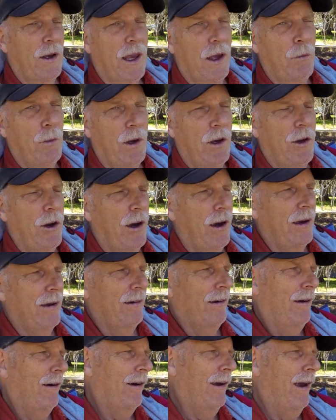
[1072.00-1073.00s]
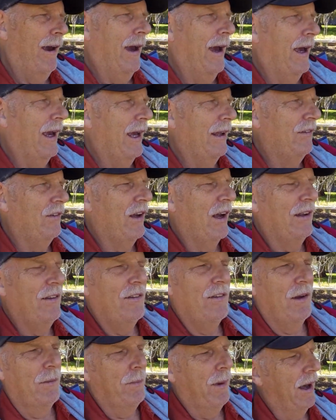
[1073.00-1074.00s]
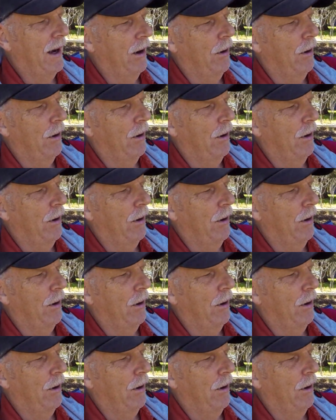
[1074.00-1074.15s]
can we cook? Oh yeah, I got tons. I bought